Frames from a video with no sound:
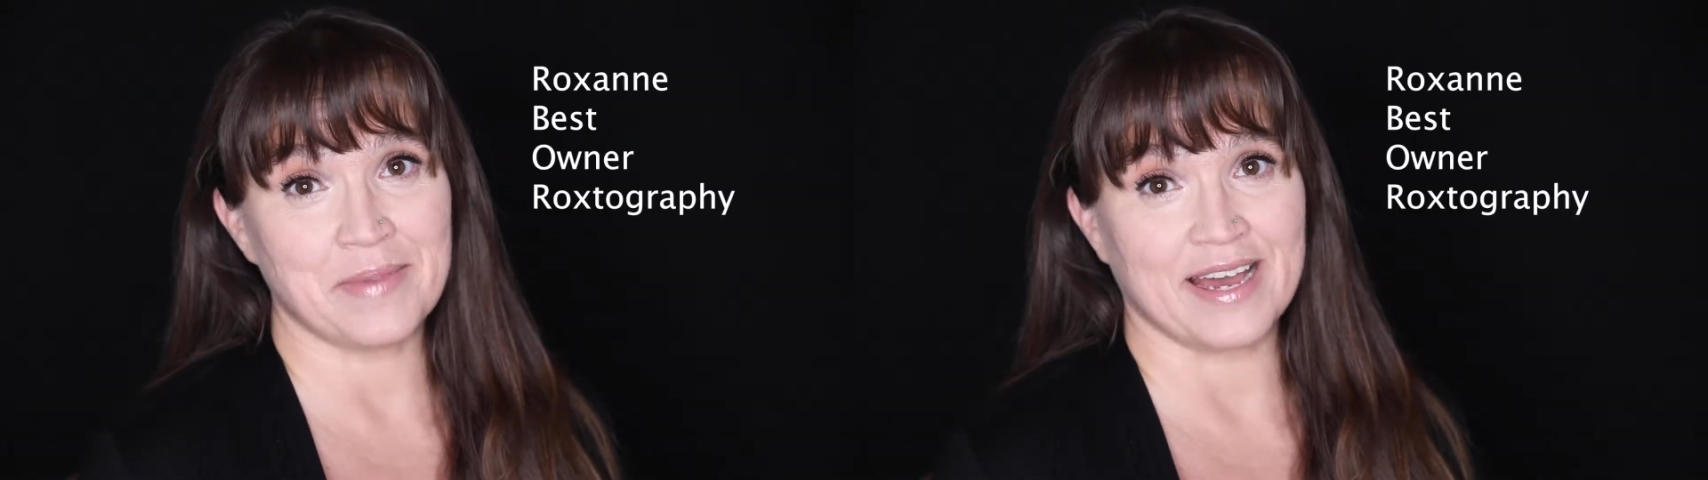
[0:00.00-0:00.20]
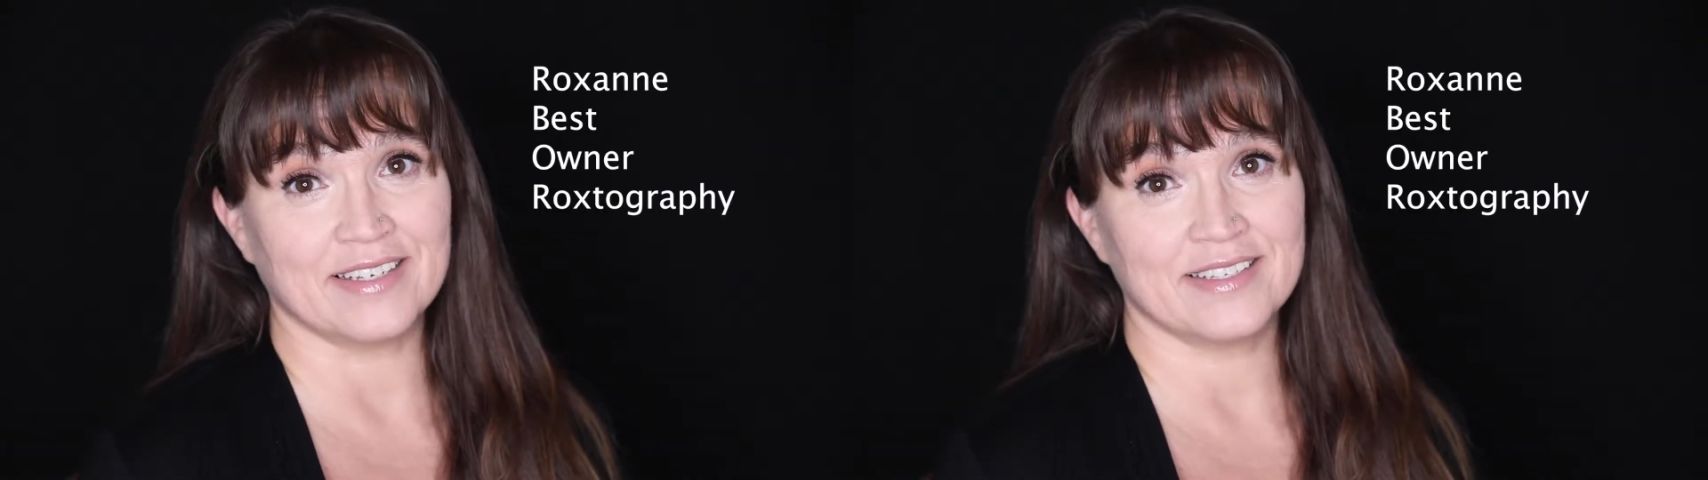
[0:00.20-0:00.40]

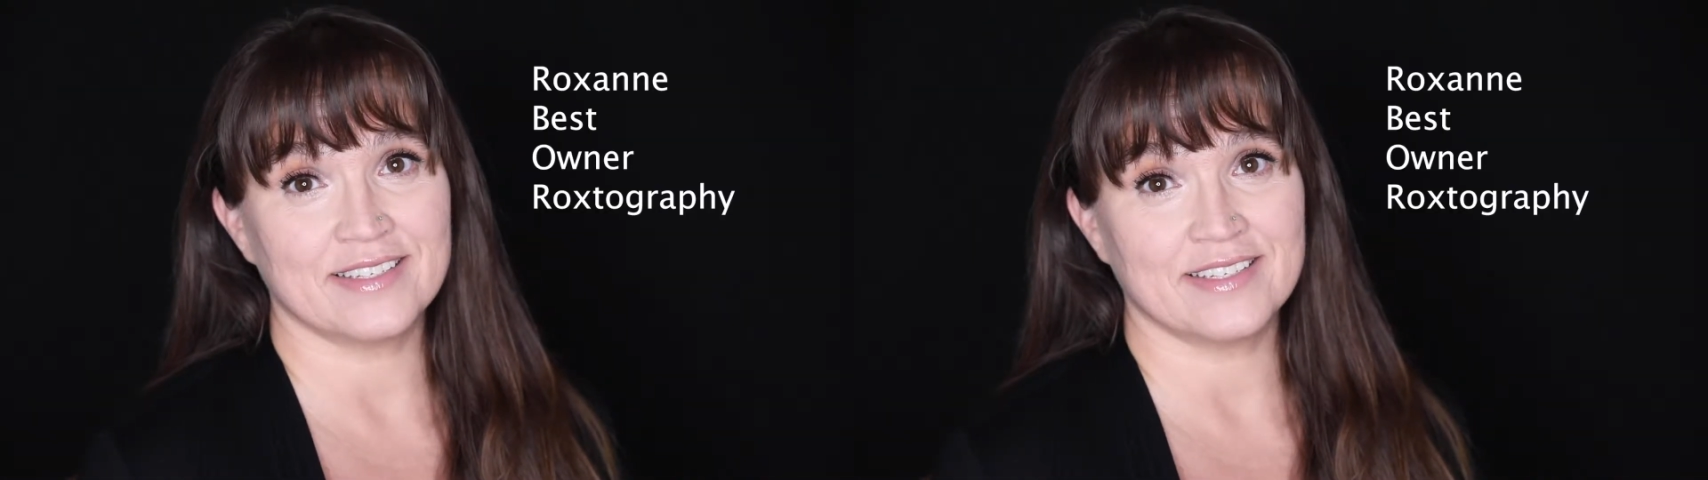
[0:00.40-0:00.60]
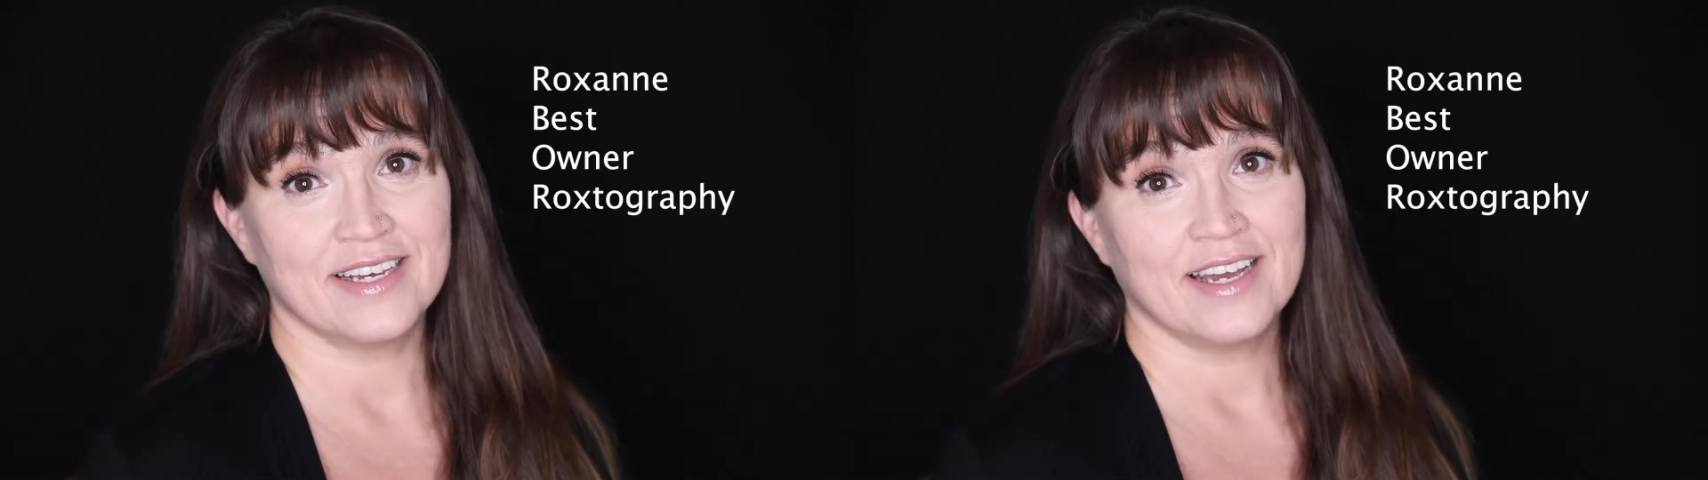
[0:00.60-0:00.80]

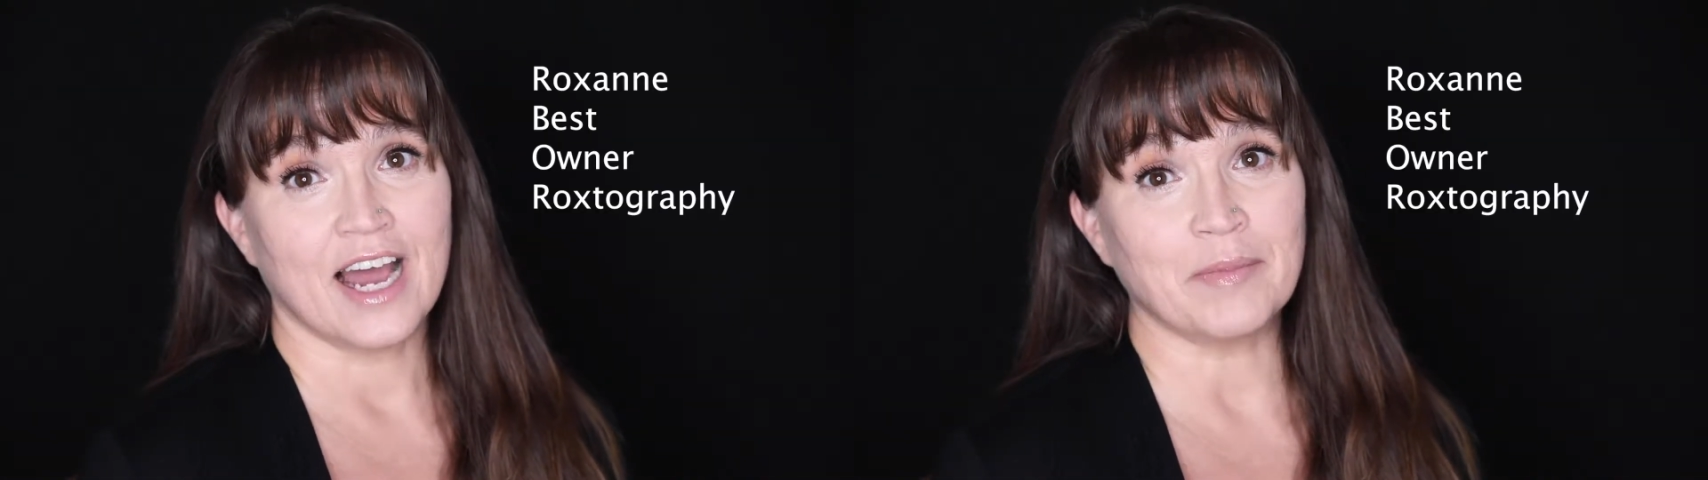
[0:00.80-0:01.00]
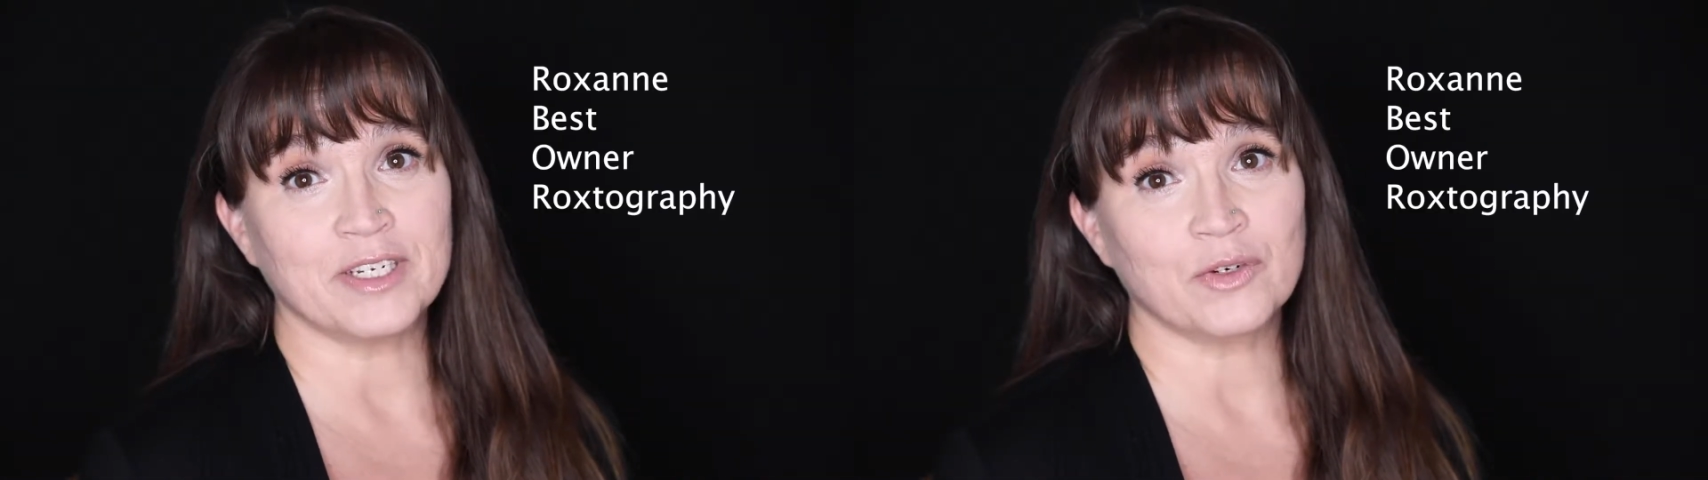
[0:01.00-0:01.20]

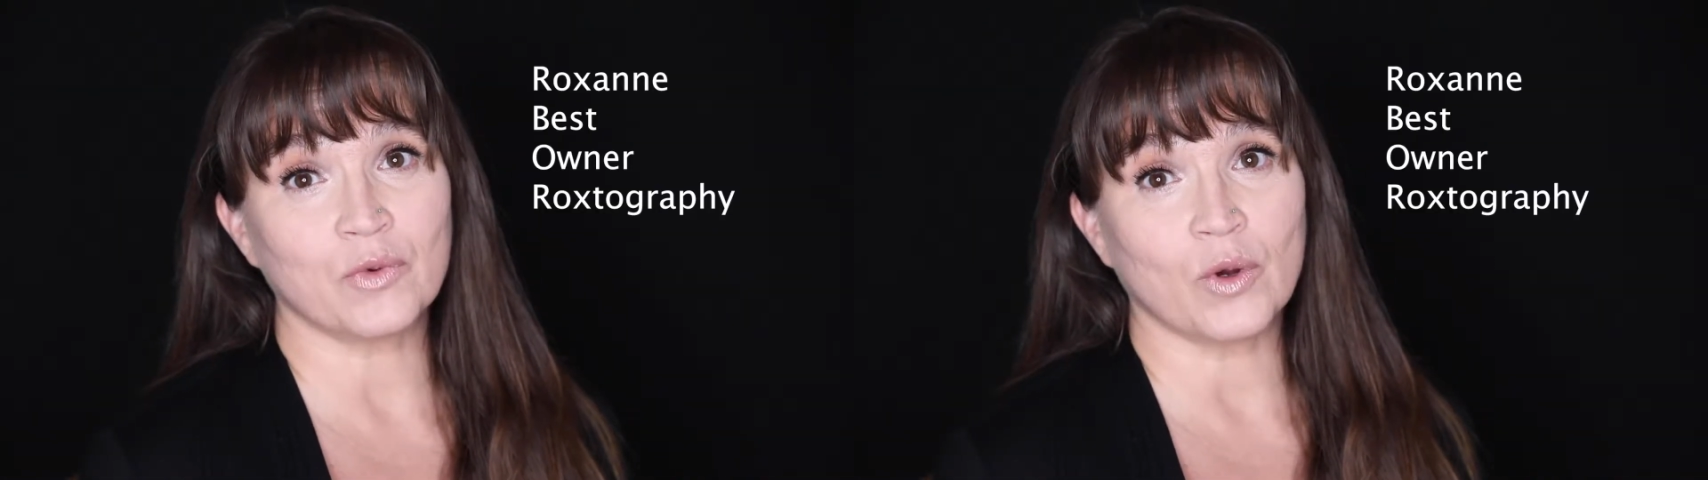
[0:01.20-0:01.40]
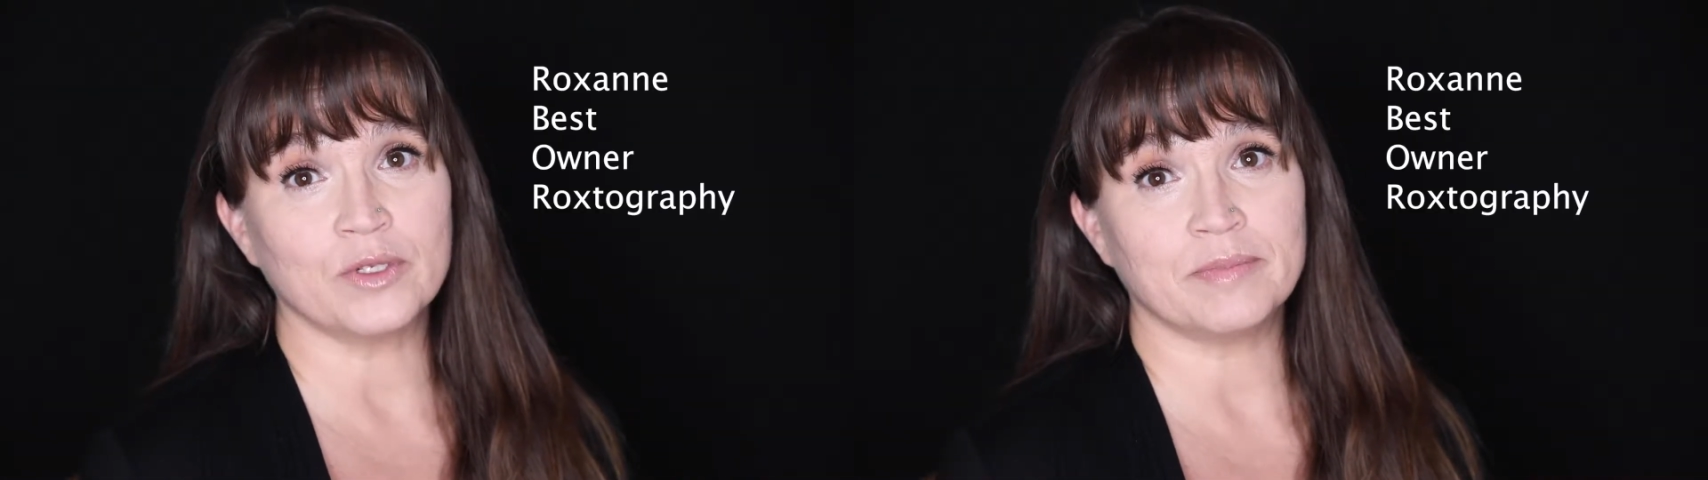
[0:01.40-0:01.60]
I'm an enrolled